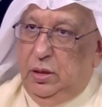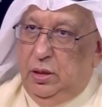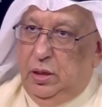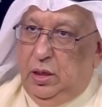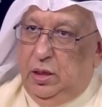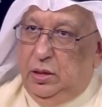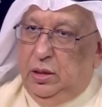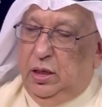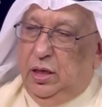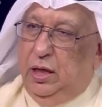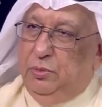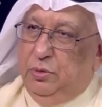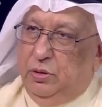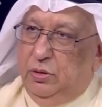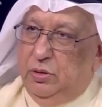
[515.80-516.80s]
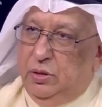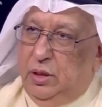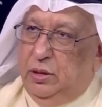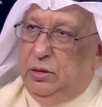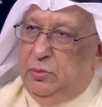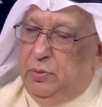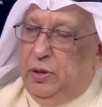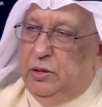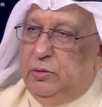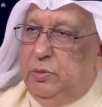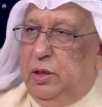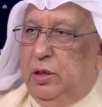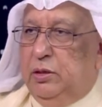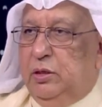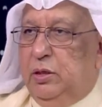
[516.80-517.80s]
and there are because then it might be a
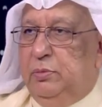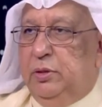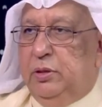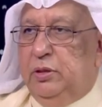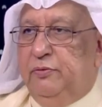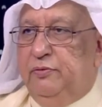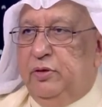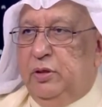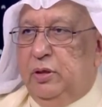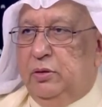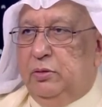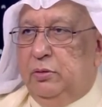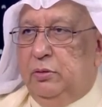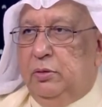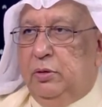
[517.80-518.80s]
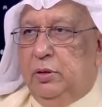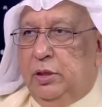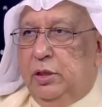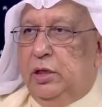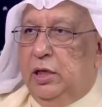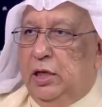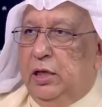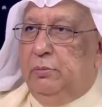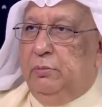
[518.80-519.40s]
little bit difficult to reclaim